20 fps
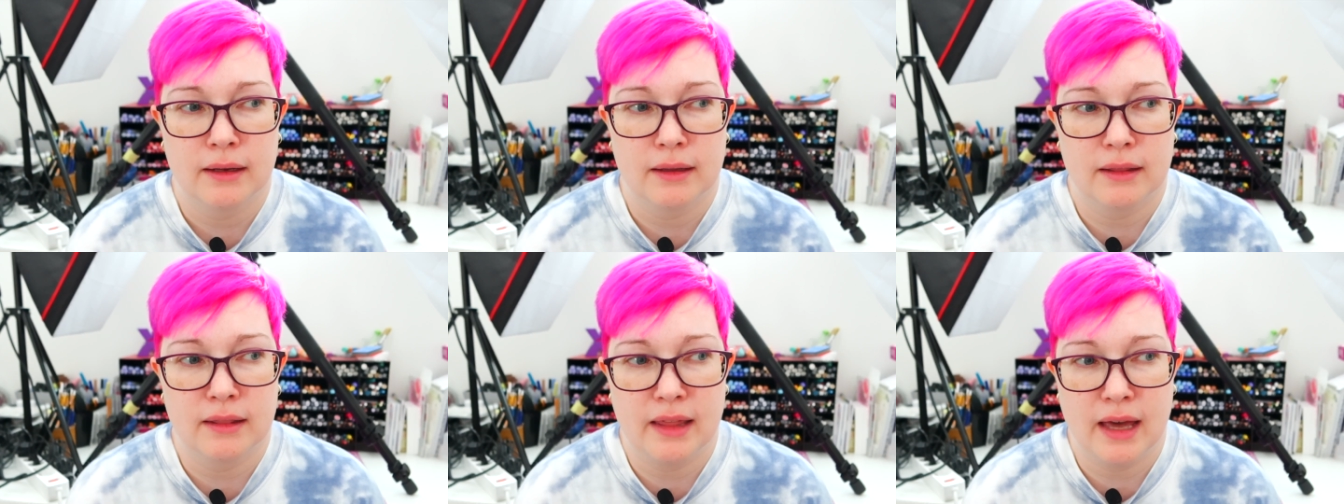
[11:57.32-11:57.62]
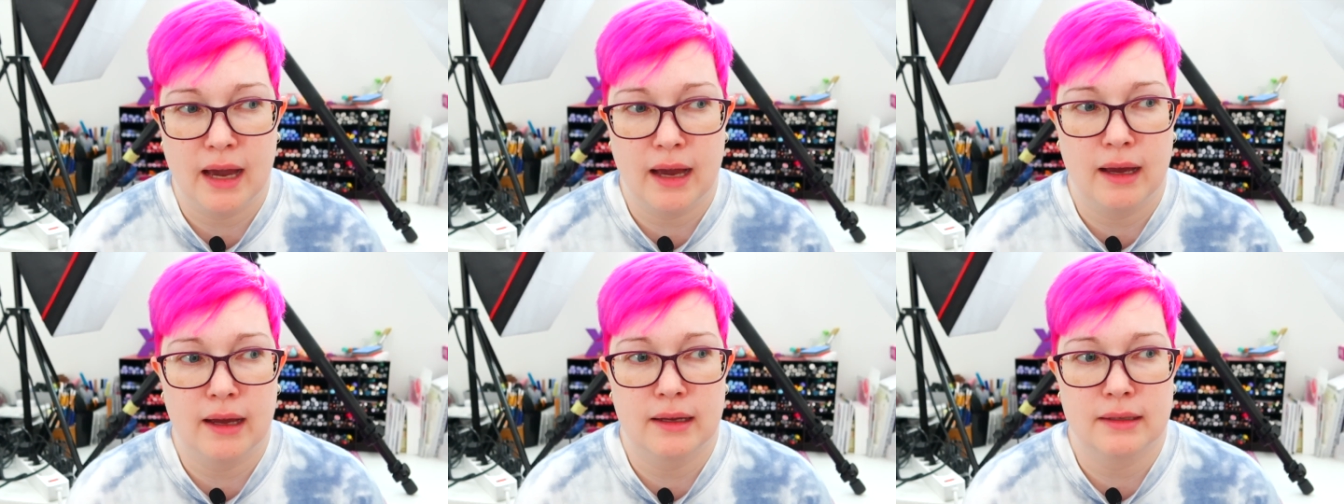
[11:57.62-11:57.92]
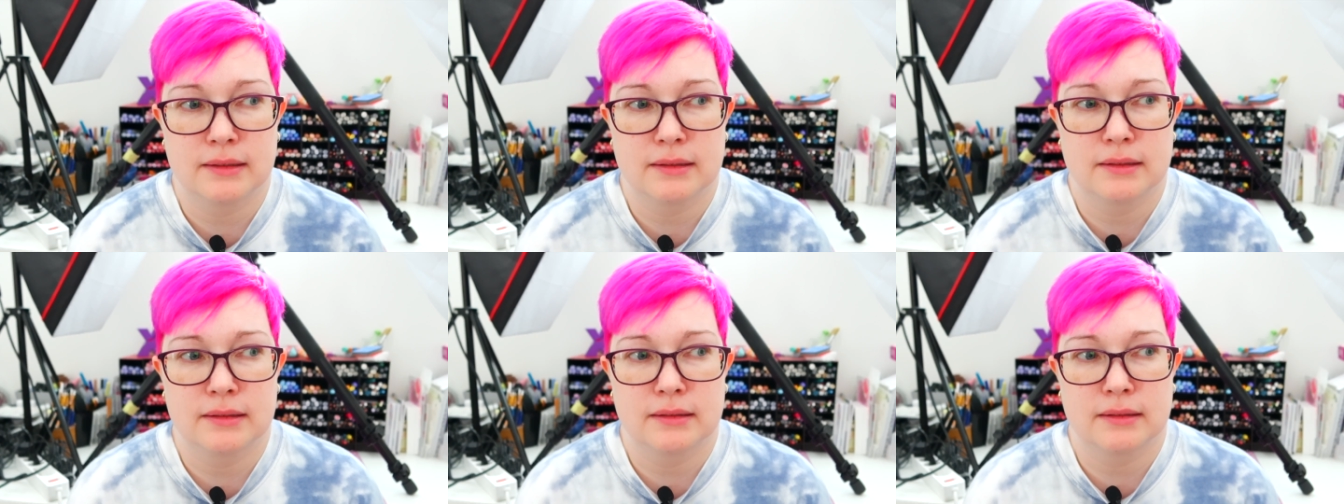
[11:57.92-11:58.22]

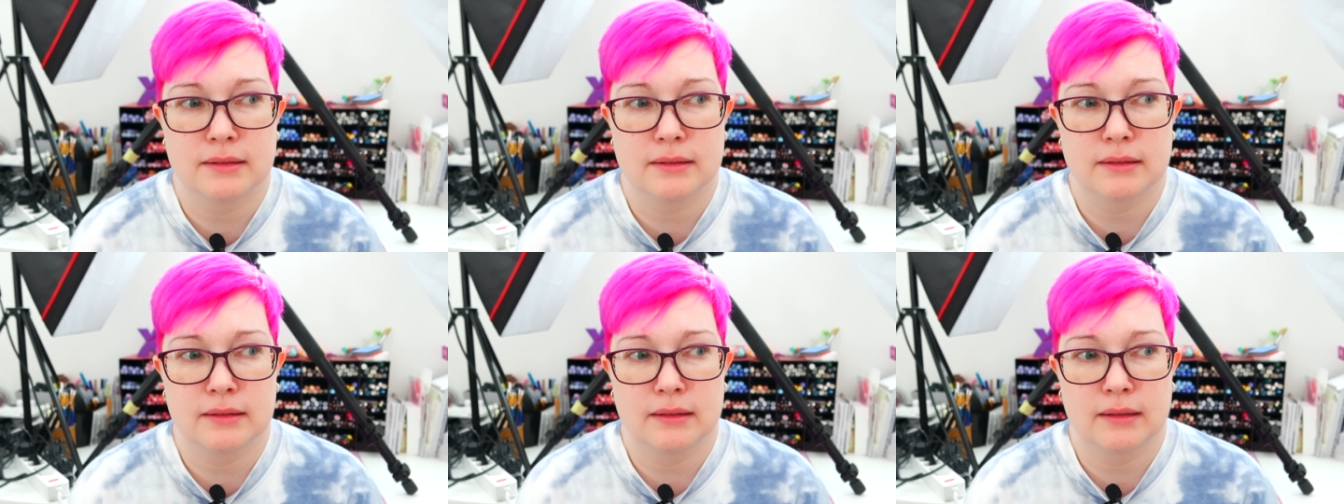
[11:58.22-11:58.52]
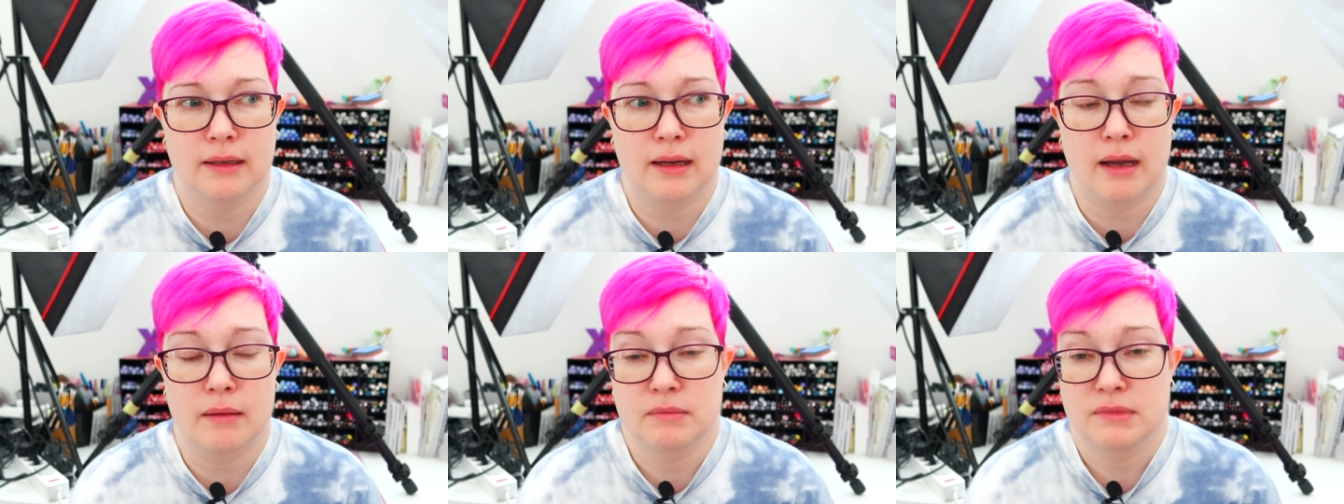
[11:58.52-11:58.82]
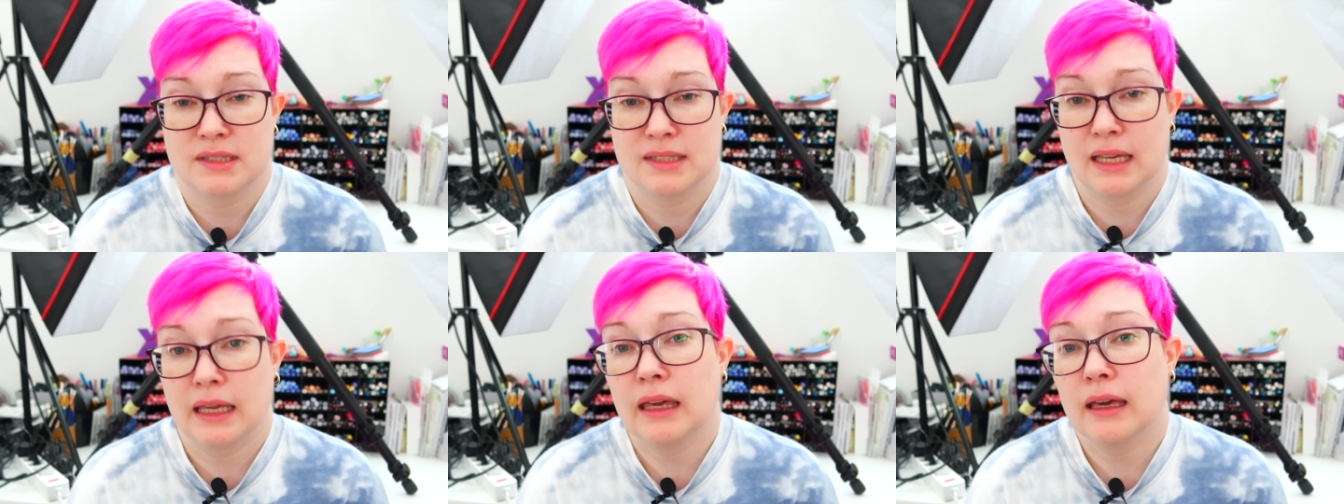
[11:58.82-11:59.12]
that I'm
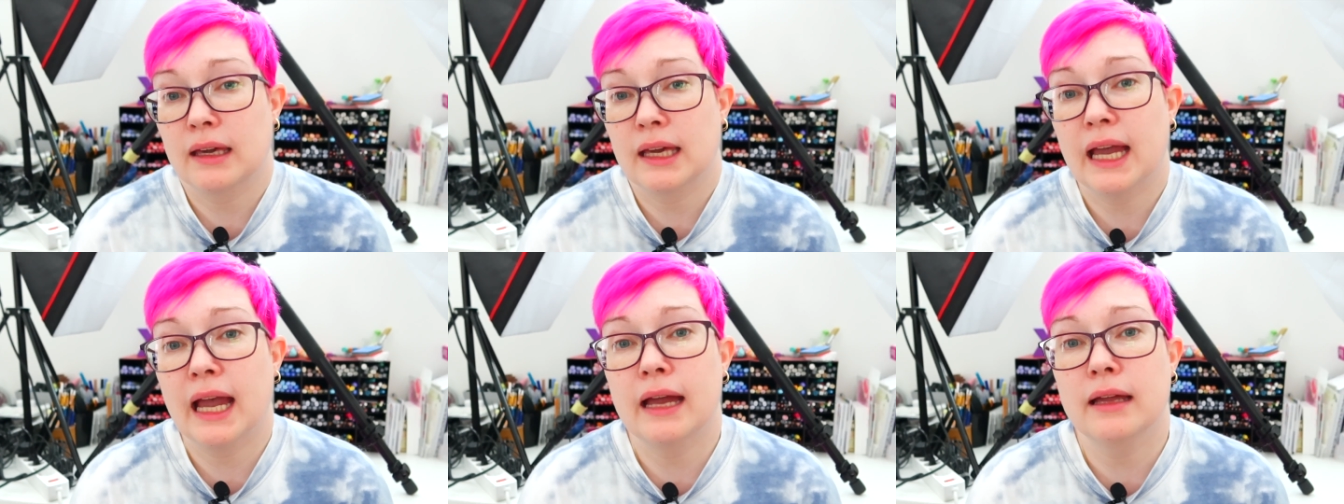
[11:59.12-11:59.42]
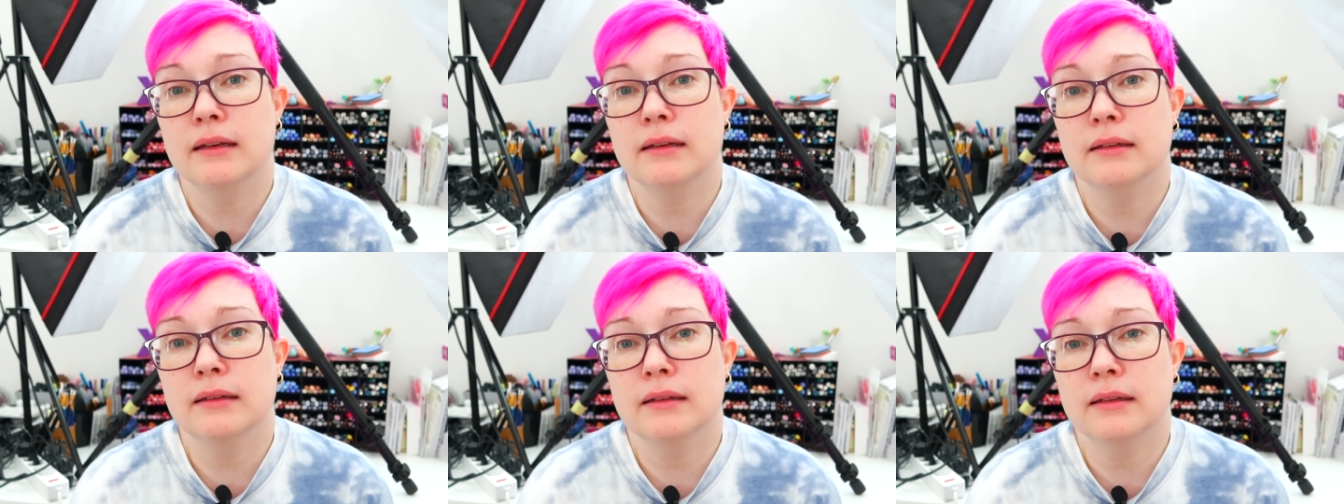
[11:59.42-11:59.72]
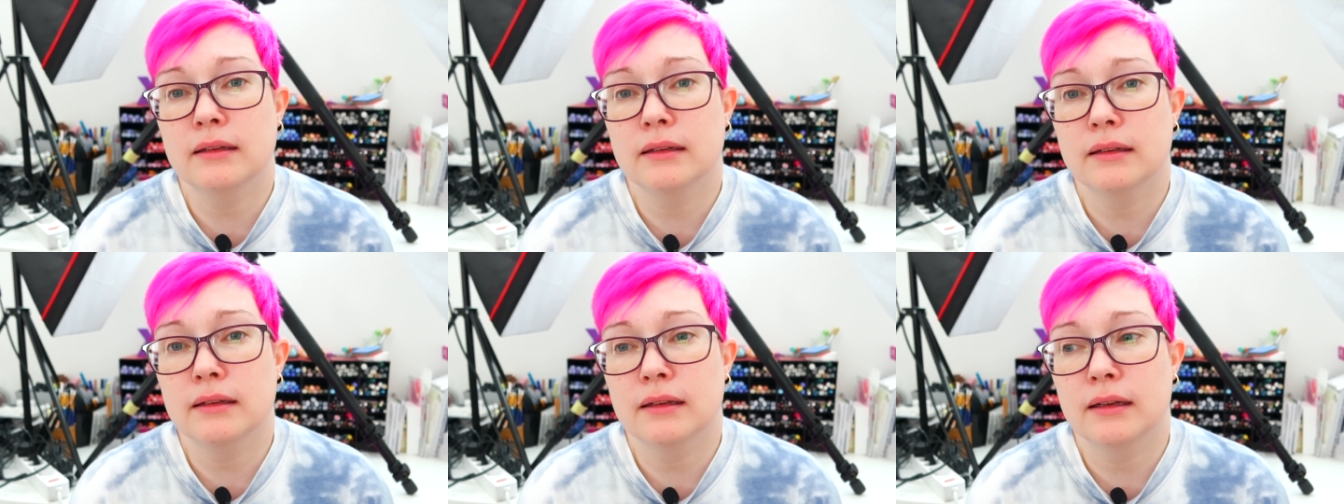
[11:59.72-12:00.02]
sick
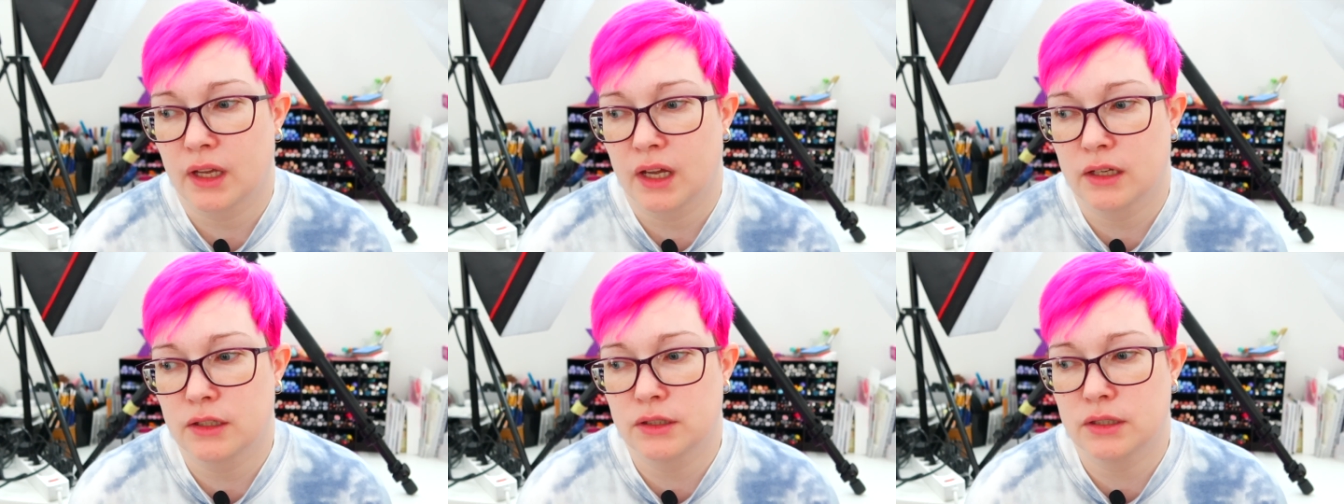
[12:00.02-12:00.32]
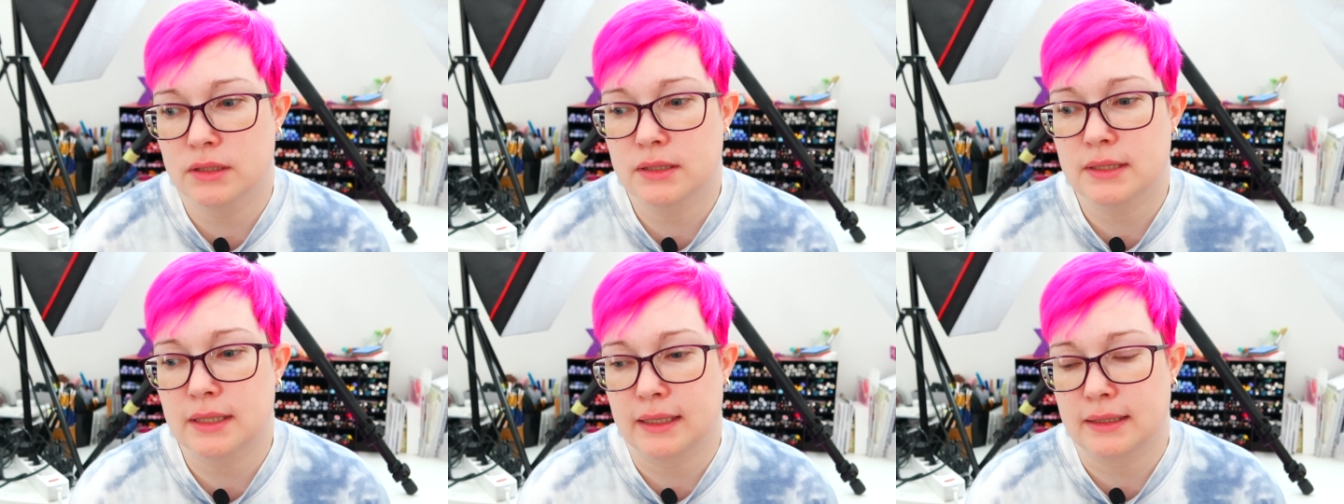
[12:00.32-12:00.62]
again, and just